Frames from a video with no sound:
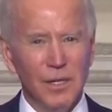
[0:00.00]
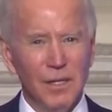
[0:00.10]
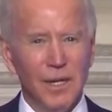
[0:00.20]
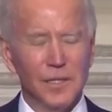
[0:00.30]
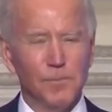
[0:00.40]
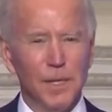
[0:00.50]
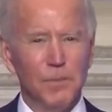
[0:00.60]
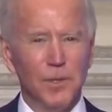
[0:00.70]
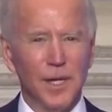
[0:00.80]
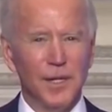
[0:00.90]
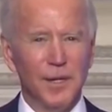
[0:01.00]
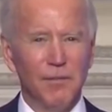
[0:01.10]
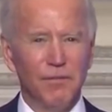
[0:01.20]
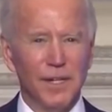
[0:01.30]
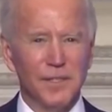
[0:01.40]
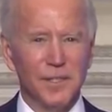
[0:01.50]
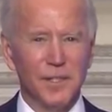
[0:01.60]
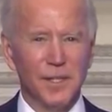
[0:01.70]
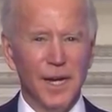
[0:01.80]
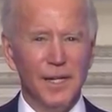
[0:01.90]
as people getting infected
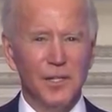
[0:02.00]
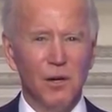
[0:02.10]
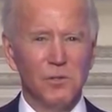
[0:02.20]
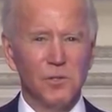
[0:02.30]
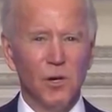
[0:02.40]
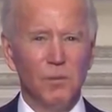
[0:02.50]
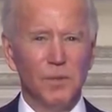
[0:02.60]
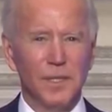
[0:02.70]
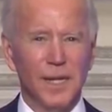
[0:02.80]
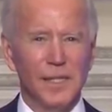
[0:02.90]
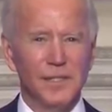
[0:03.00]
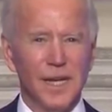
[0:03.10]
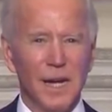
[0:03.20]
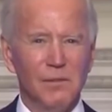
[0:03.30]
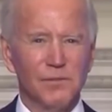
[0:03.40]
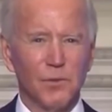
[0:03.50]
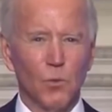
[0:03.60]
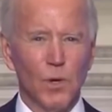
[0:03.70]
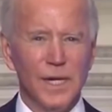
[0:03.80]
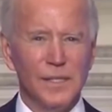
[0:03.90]
today don't show up in case counts for
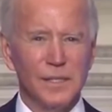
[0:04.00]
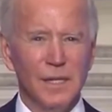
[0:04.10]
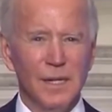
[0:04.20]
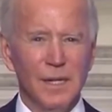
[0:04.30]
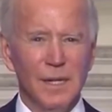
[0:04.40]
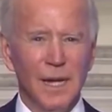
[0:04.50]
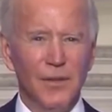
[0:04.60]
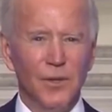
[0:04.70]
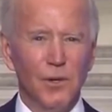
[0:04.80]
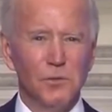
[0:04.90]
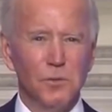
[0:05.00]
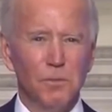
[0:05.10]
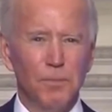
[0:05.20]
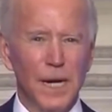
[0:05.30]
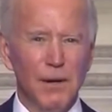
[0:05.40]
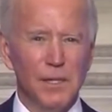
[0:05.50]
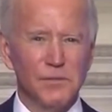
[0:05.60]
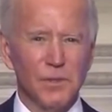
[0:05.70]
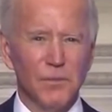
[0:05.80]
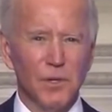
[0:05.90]
weeks, and those who perish
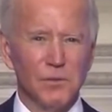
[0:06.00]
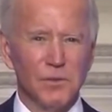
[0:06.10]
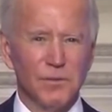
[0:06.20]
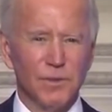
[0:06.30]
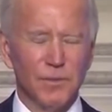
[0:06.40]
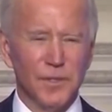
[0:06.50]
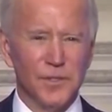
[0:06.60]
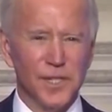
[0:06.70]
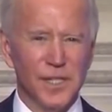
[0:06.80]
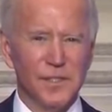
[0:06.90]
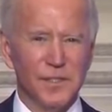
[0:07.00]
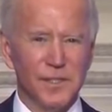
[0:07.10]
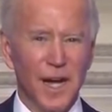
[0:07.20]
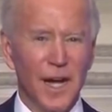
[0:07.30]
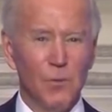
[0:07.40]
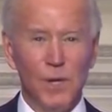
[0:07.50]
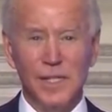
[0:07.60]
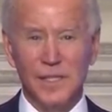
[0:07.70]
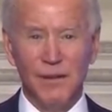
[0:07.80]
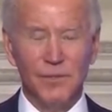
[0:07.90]
from the disease die
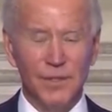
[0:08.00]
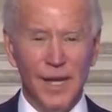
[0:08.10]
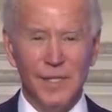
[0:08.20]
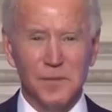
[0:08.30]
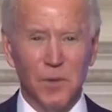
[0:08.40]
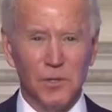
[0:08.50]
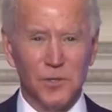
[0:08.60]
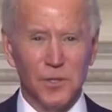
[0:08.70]
weeks after that exposure.